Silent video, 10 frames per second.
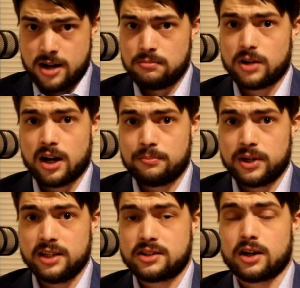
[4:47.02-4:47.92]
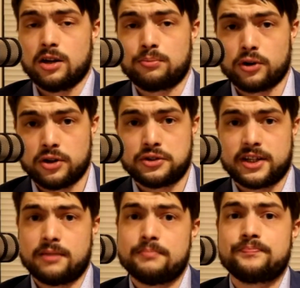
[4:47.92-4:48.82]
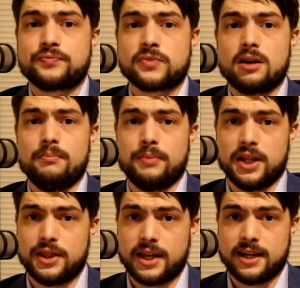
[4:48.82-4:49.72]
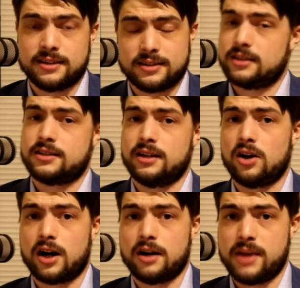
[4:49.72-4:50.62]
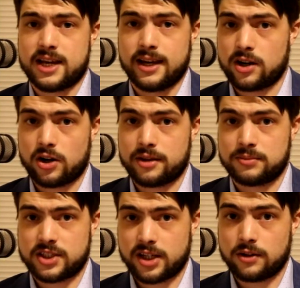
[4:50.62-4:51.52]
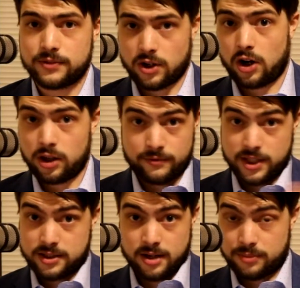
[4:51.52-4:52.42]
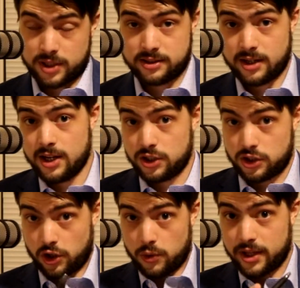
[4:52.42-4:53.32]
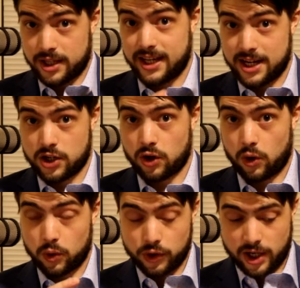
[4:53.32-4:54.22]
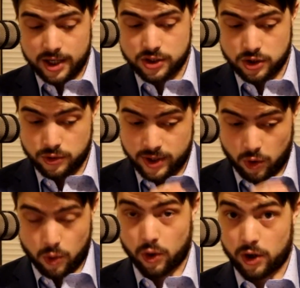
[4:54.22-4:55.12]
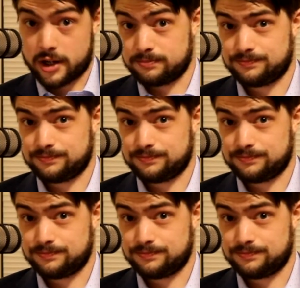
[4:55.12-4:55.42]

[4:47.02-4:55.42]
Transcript: companies that could produce it. But they insisted on making it all themselves, all of these companies, so that they could hold on to and hoard